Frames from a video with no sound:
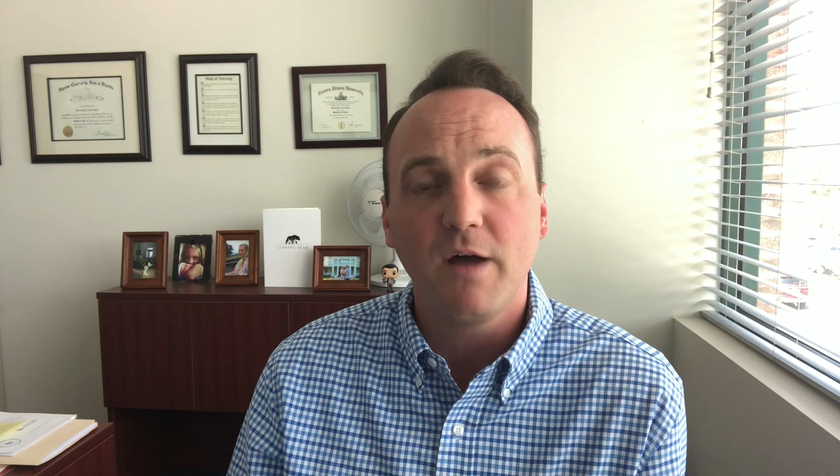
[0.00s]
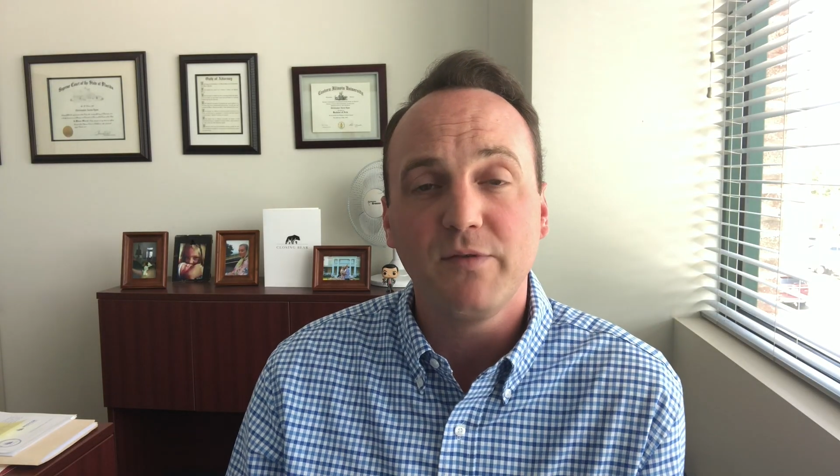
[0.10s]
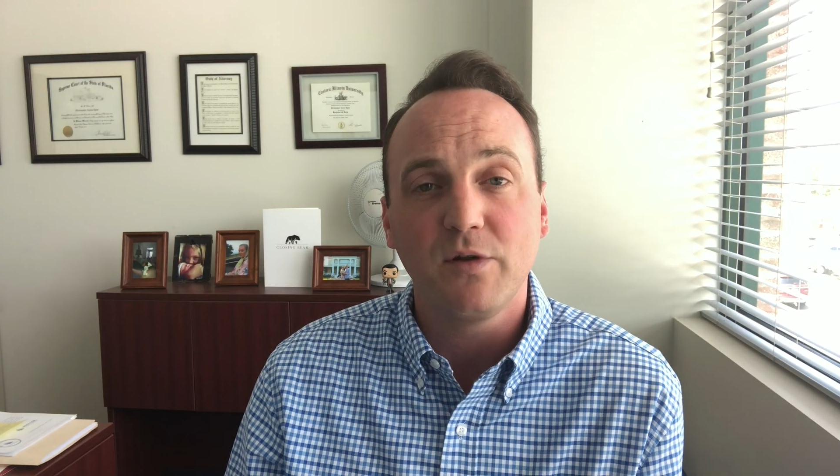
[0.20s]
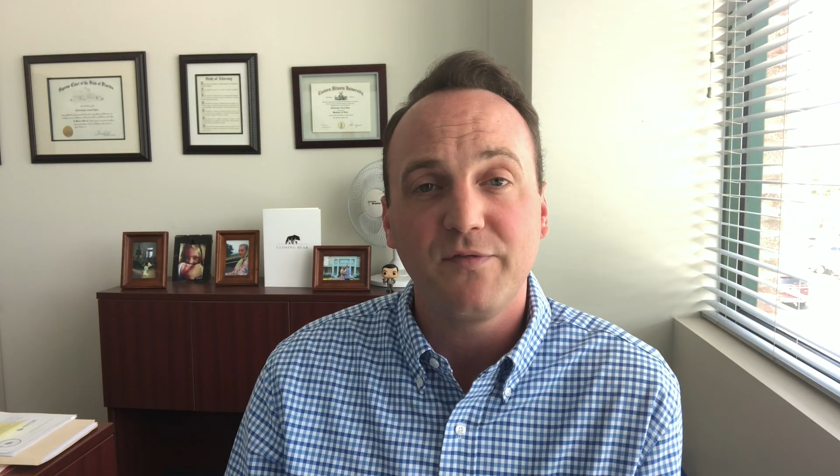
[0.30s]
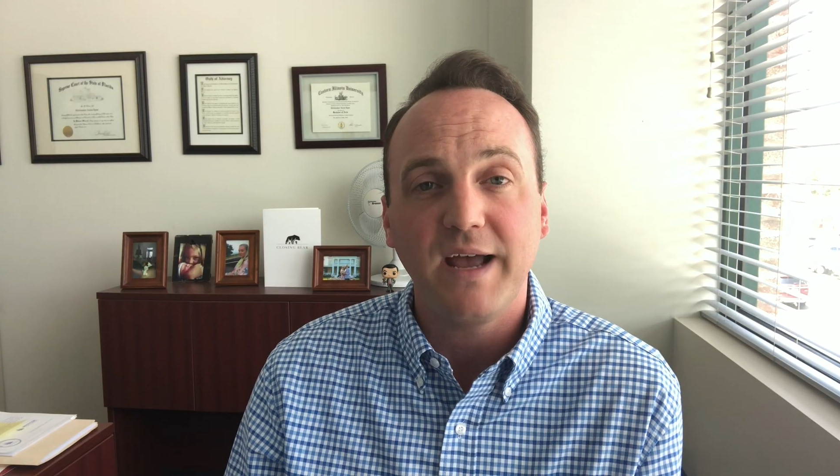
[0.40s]

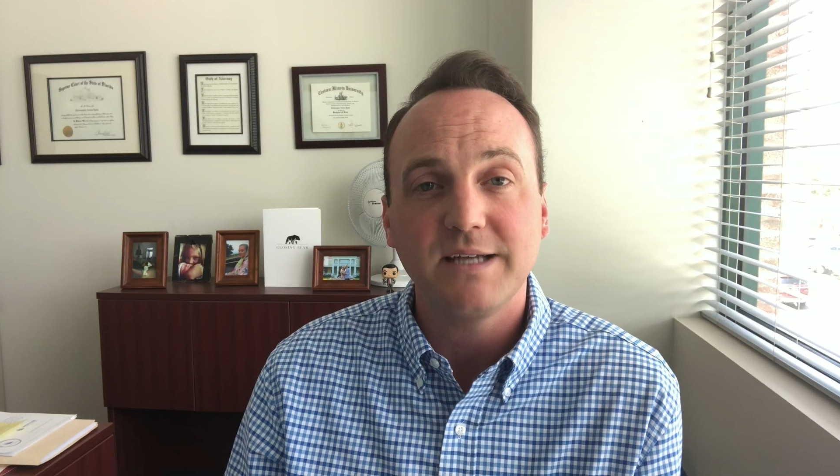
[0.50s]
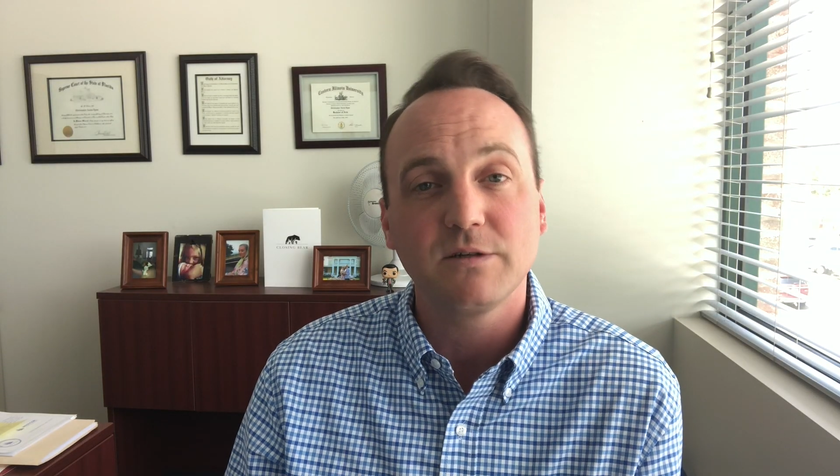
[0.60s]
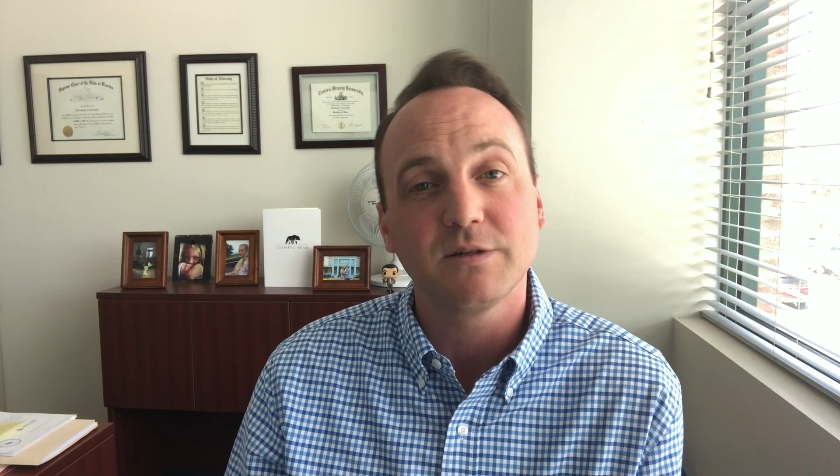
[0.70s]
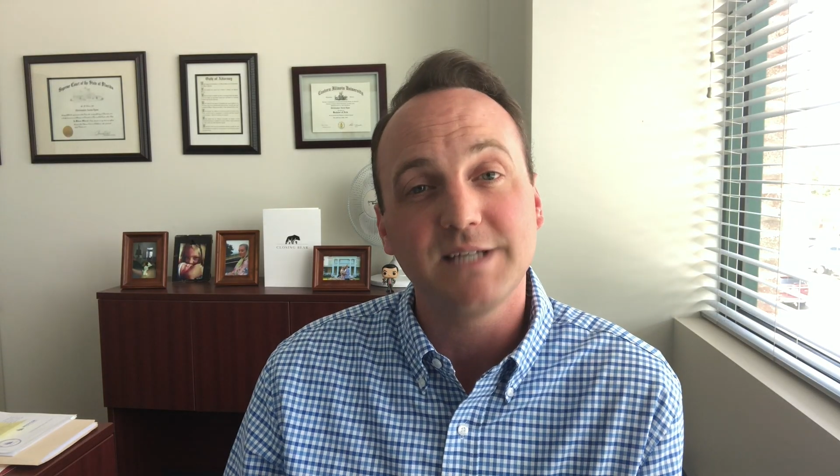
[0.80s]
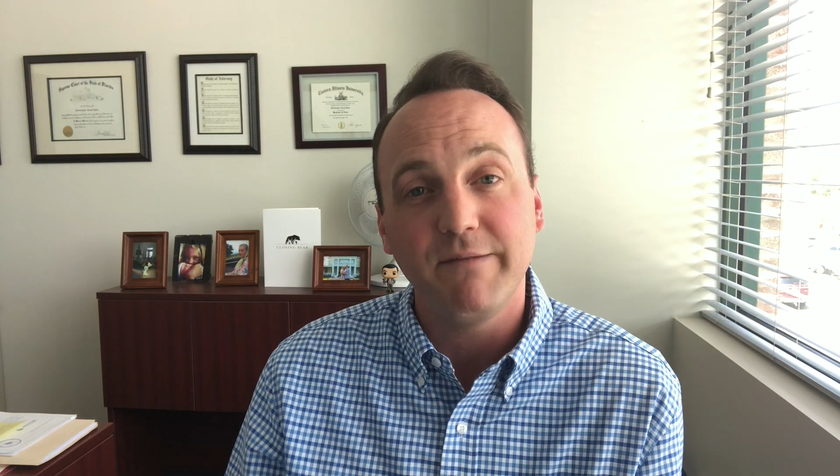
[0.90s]
off a little
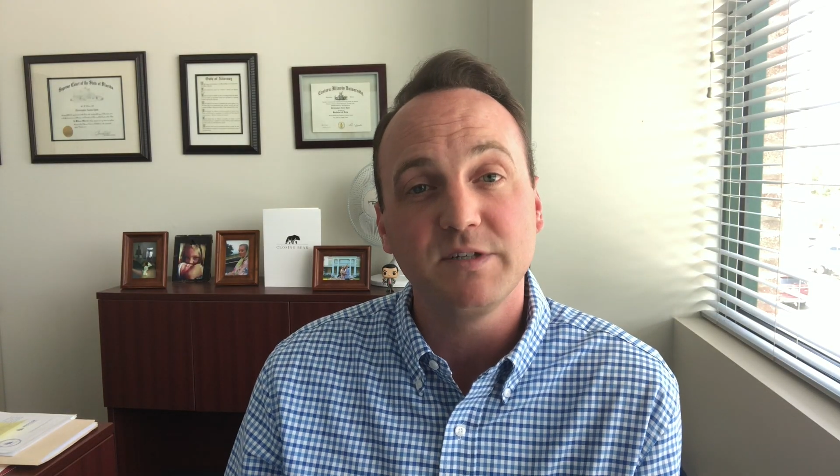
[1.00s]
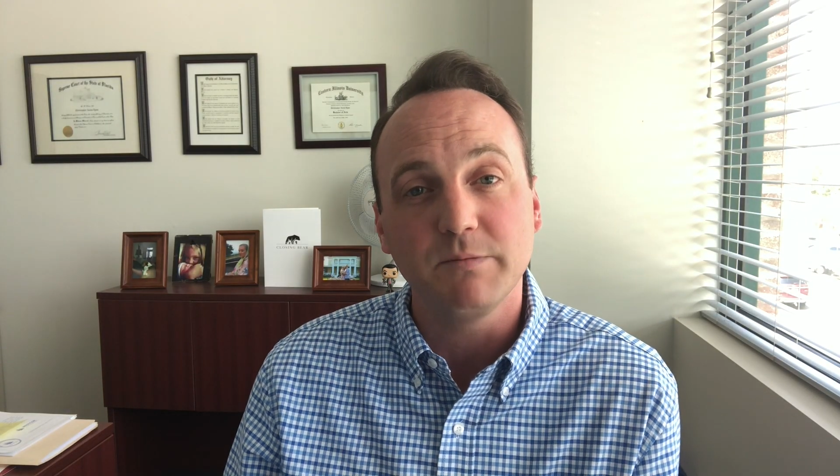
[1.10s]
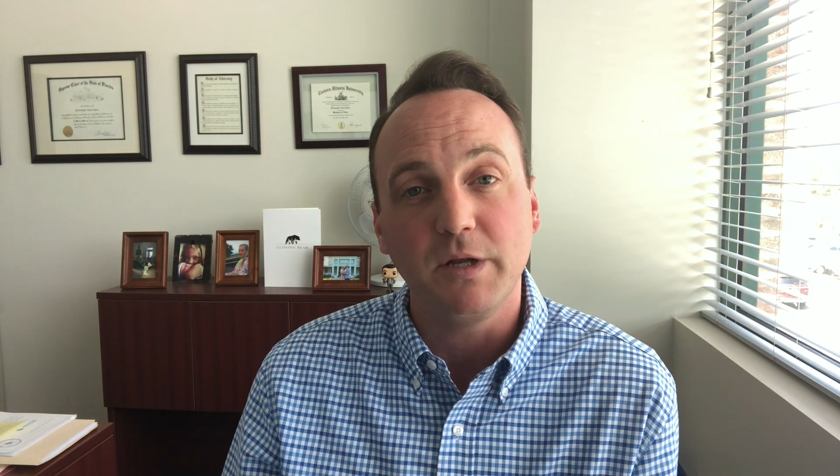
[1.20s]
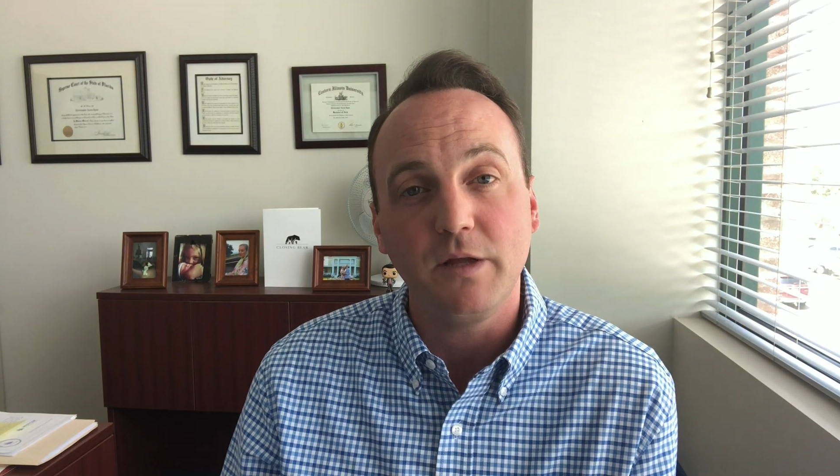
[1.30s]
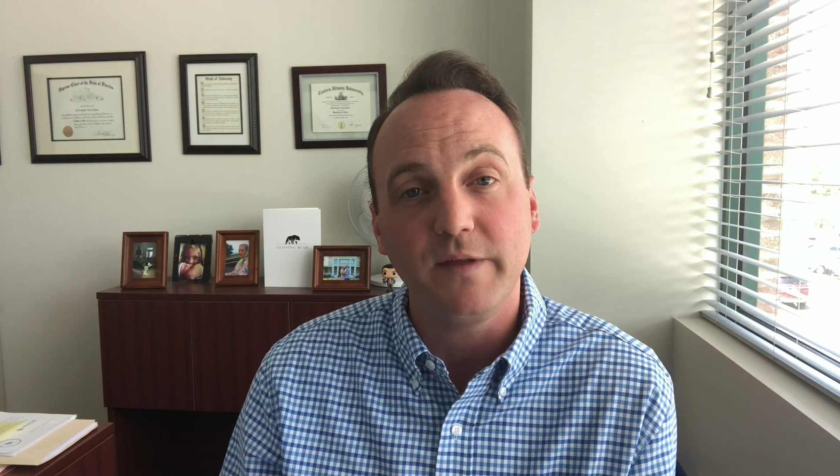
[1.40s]
faster, save you some
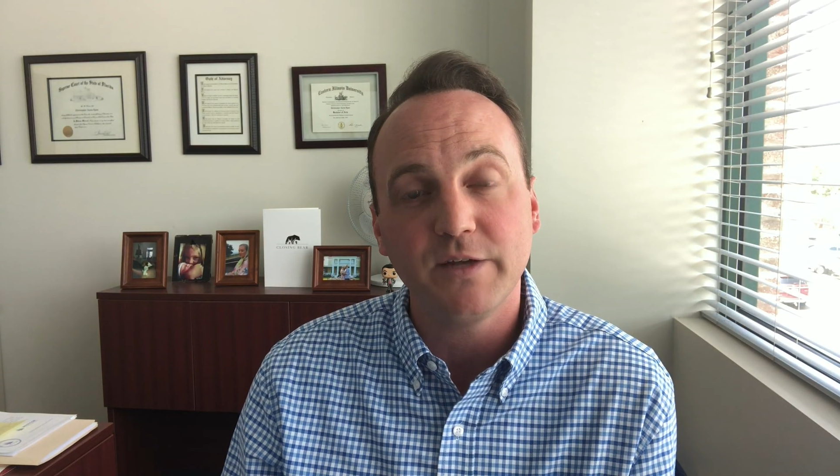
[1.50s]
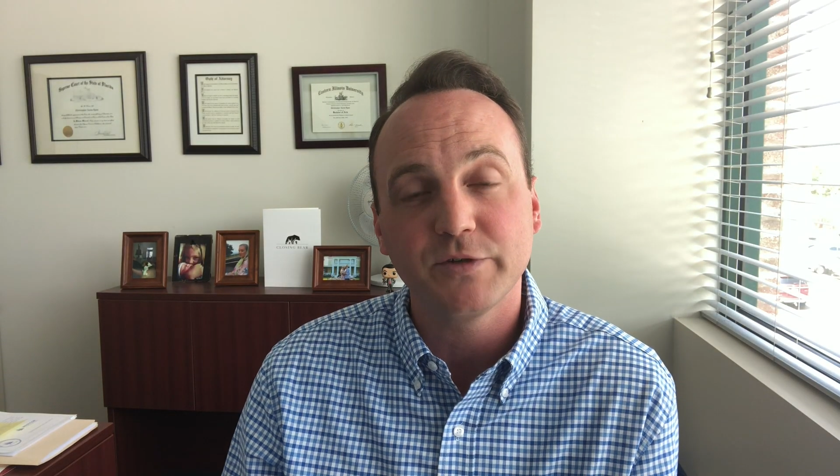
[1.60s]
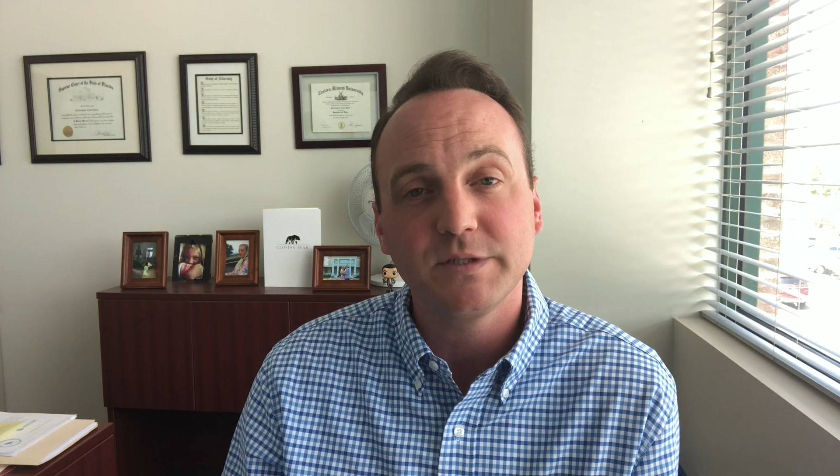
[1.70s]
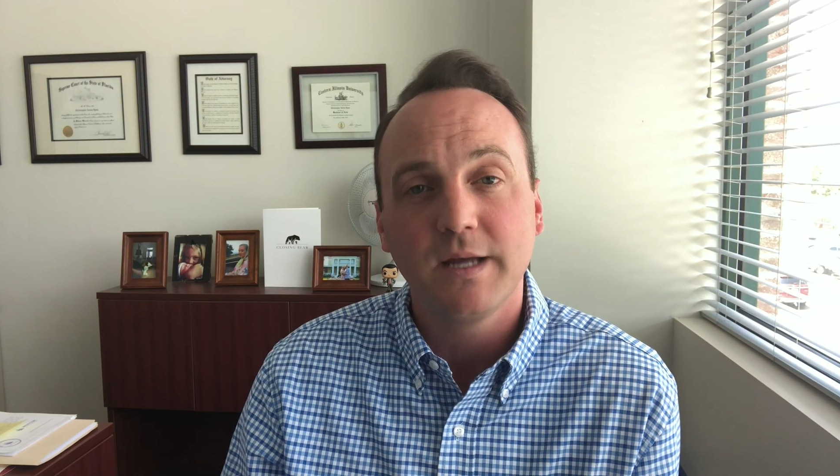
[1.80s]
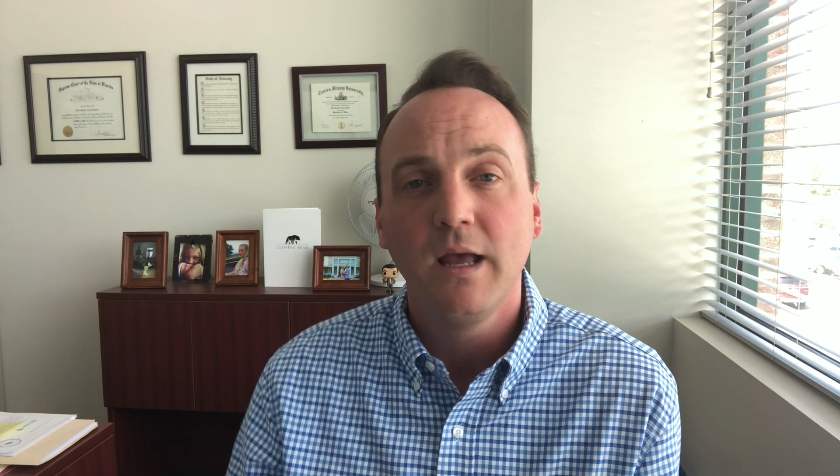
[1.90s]
money in the interest.